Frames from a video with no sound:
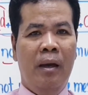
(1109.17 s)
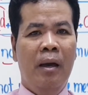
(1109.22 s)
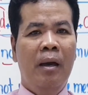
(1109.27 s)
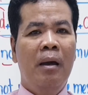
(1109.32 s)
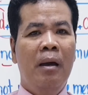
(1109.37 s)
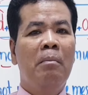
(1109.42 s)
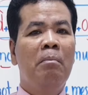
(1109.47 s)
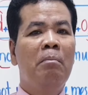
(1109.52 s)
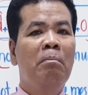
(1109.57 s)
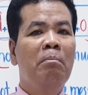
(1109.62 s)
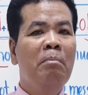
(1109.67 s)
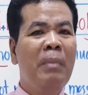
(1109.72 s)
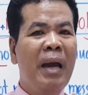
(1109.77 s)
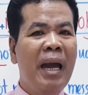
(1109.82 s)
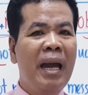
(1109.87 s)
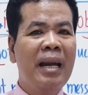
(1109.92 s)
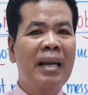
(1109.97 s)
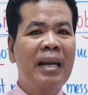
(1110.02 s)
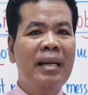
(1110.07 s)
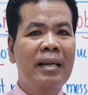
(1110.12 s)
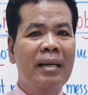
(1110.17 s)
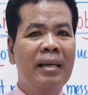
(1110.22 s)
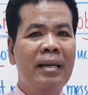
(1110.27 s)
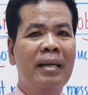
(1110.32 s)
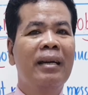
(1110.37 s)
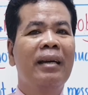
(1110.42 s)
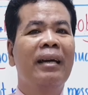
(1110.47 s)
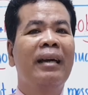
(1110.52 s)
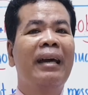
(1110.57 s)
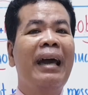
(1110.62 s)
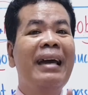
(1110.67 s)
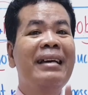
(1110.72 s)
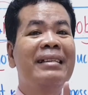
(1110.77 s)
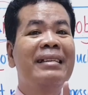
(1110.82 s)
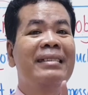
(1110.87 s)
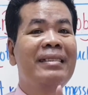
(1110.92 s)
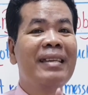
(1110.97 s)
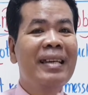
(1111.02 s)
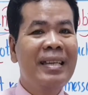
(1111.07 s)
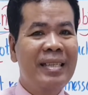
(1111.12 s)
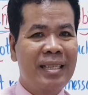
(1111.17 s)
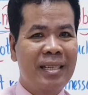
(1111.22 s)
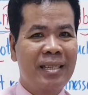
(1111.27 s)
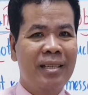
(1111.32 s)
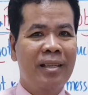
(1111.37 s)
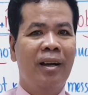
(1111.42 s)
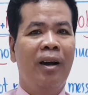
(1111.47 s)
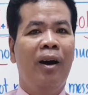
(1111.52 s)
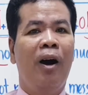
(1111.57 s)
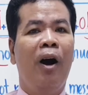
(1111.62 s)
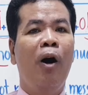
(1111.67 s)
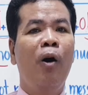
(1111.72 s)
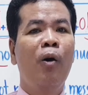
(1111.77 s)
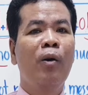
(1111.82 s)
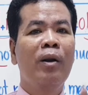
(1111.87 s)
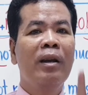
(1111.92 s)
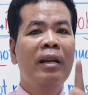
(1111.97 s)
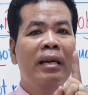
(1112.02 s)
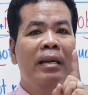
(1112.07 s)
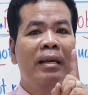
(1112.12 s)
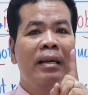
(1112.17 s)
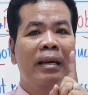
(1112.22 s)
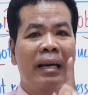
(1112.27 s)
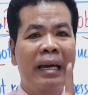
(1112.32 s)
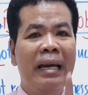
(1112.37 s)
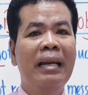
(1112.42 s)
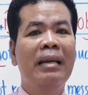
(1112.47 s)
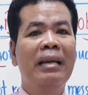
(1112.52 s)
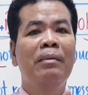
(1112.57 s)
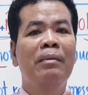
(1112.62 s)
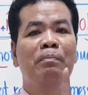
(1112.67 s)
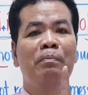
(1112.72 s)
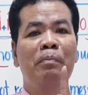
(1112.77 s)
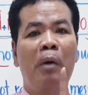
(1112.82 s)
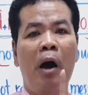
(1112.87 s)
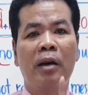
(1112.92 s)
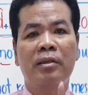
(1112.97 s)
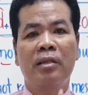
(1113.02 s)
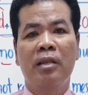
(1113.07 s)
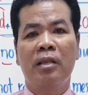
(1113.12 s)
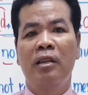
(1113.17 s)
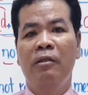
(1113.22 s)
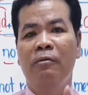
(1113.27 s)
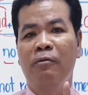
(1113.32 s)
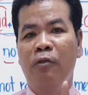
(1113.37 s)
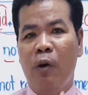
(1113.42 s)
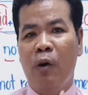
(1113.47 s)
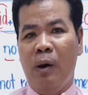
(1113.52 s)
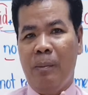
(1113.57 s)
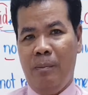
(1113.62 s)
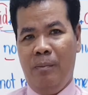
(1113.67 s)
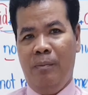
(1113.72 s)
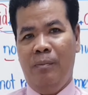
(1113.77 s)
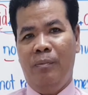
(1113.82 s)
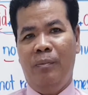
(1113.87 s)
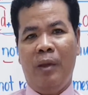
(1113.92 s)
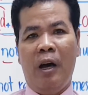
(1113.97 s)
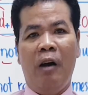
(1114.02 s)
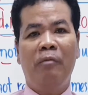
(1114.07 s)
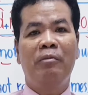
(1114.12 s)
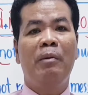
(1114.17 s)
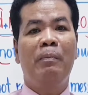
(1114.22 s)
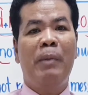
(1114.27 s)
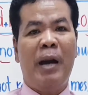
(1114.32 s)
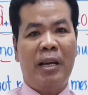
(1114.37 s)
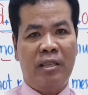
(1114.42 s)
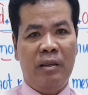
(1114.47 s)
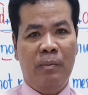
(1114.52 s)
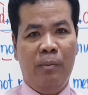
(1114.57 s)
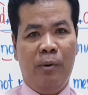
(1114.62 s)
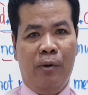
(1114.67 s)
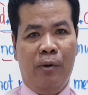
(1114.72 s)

Made exists only in positive form of the past simple.